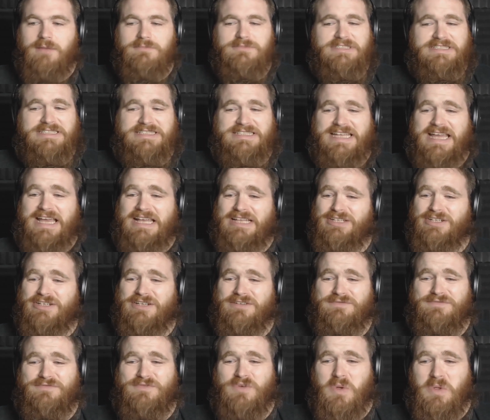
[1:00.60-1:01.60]
I'm just not
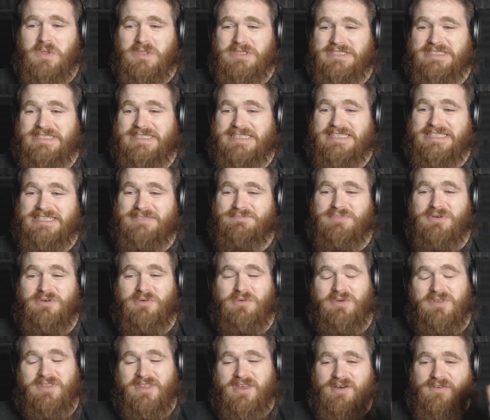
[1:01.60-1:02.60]
looking forward to this.
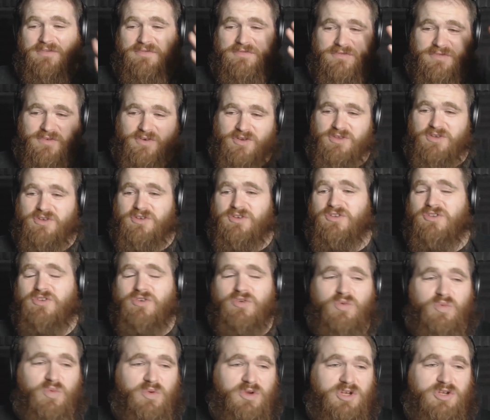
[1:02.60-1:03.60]
But without further
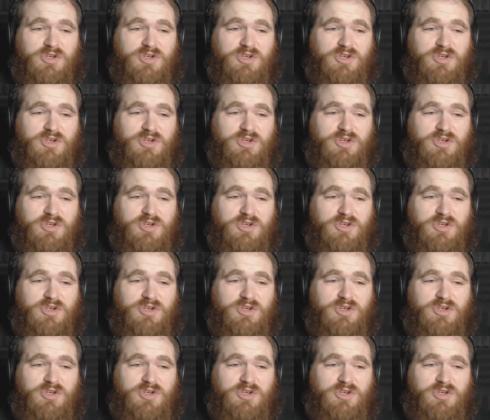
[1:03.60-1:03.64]
ado,